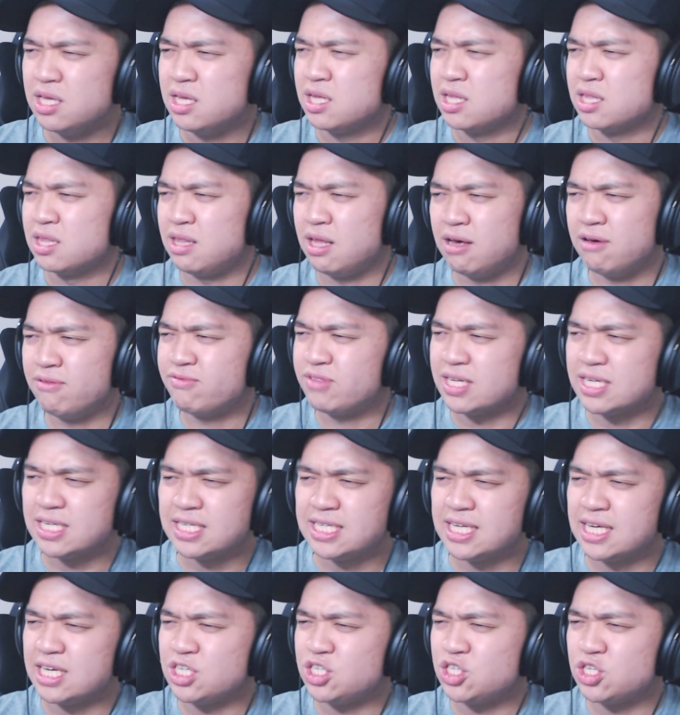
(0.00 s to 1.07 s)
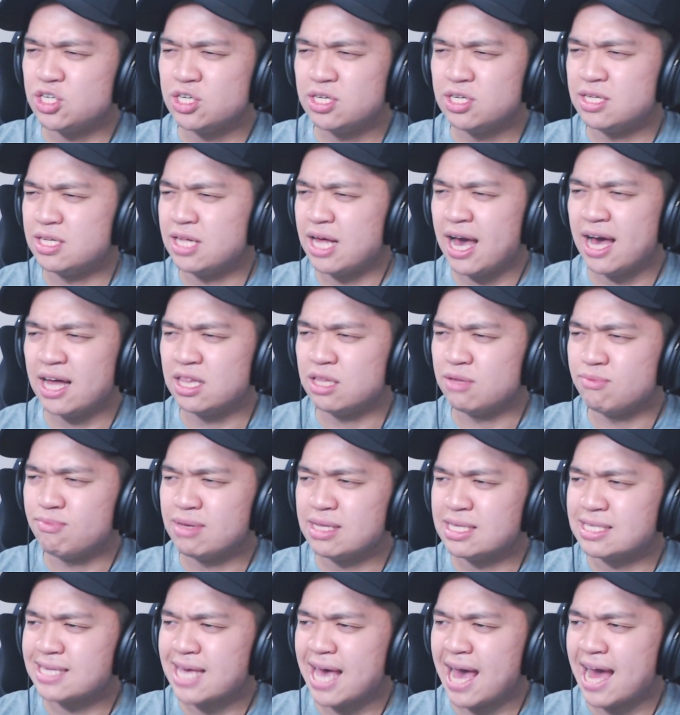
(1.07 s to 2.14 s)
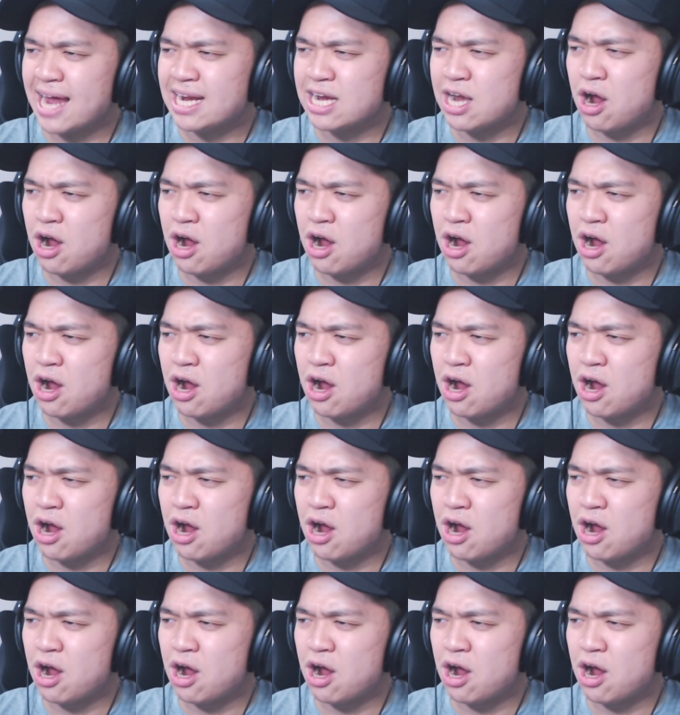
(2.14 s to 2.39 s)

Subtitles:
Love the digital elements added